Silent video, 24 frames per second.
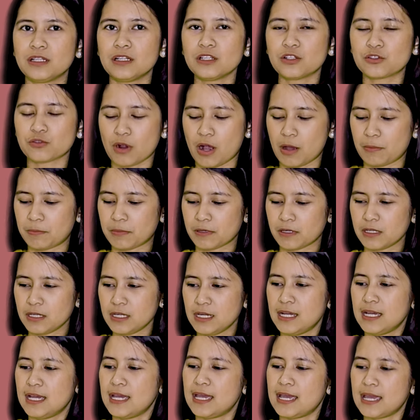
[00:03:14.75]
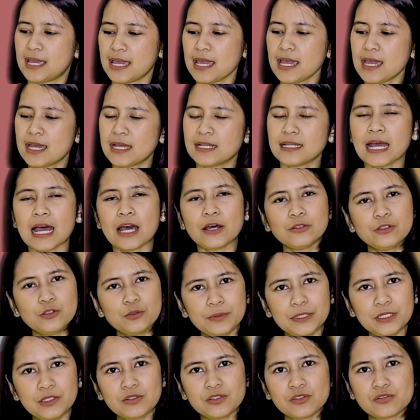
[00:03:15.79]
dropper. And how do we
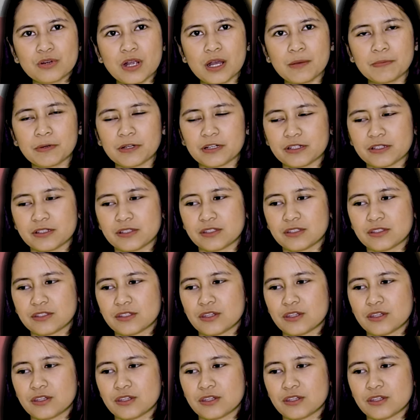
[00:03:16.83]
use droppers?